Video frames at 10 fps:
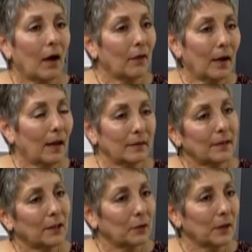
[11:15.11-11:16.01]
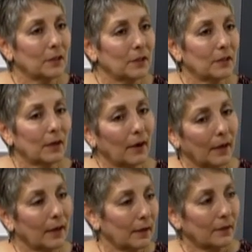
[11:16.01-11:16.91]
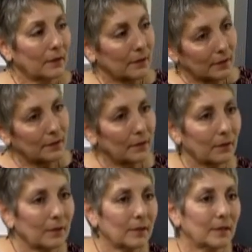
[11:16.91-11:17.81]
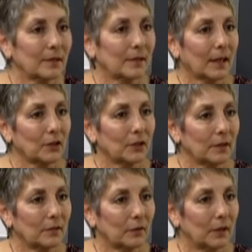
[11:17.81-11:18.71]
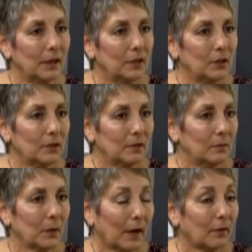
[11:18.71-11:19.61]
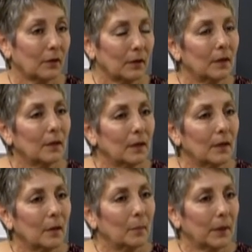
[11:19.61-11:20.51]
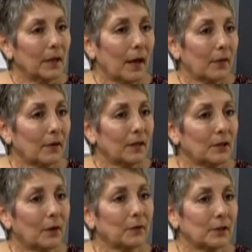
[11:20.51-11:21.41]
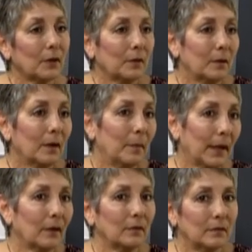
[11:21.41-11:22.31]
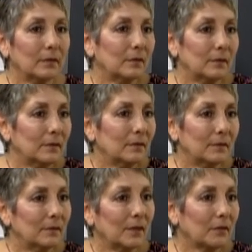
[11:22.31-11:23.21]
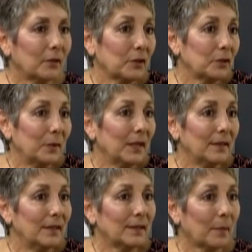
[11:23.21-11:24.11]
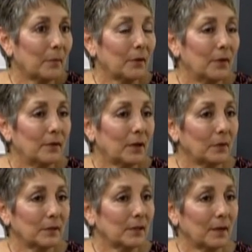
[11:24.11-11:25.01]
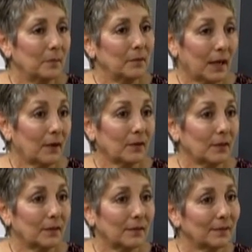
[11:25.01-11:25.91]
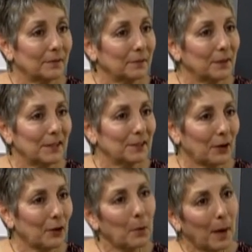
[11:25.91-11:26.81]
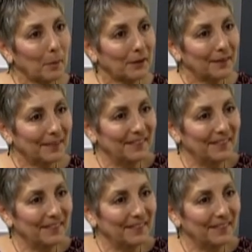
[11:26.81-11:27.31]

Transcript: the mm-hmm. holiday decorations are in our attic, and there's, you know, sections for each whatever. But yeah, they're in totes, so about the first week in December, the totes come down and we start a wrapping. Do